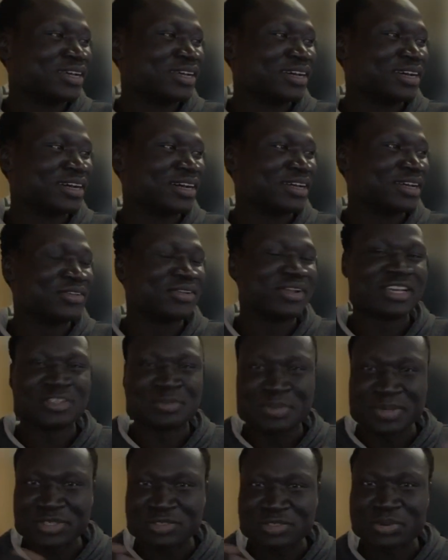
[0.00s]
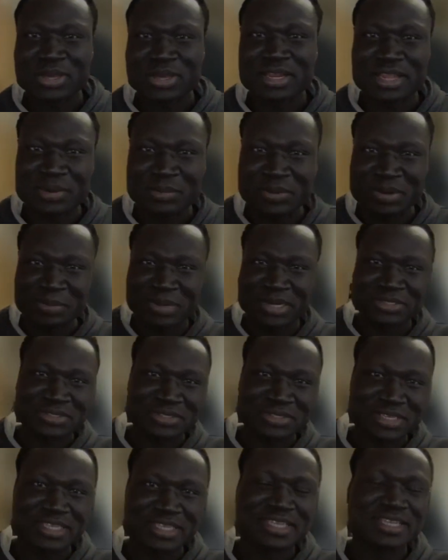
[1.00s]
You know, I speak Swahili. I went back
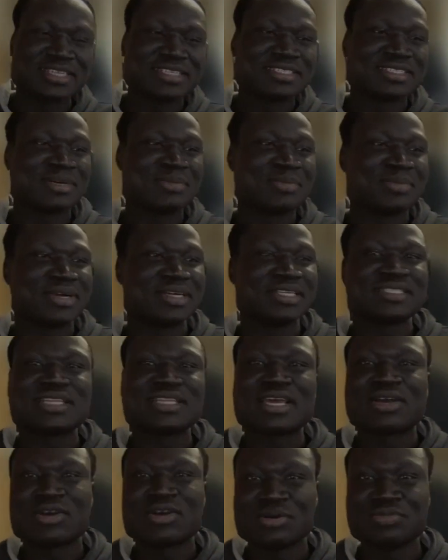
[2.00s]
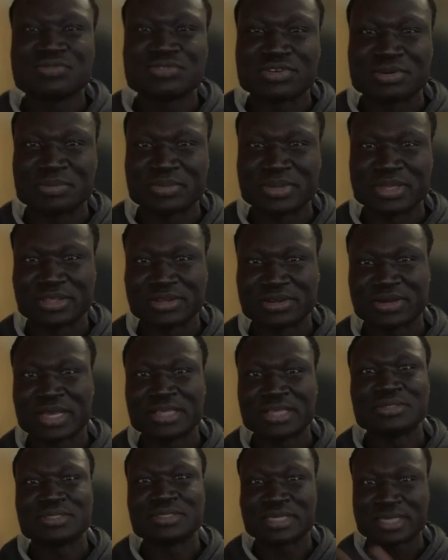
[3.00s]
to Kenya in December. It's like home for me. You know, I
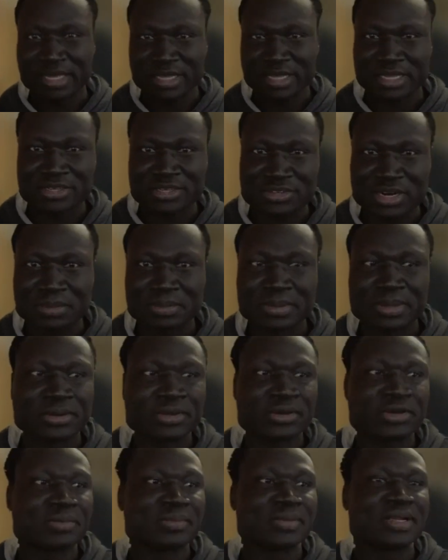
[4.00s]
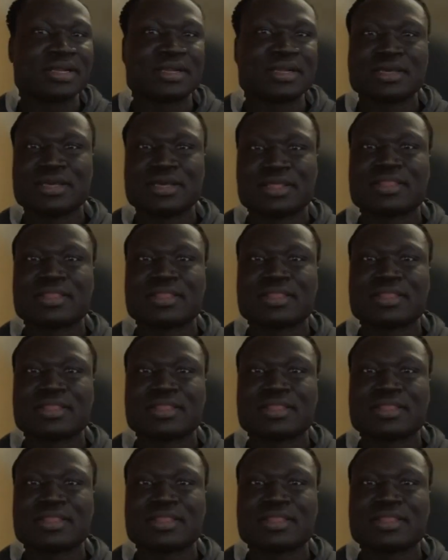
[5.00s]
use a Kenyan travel document.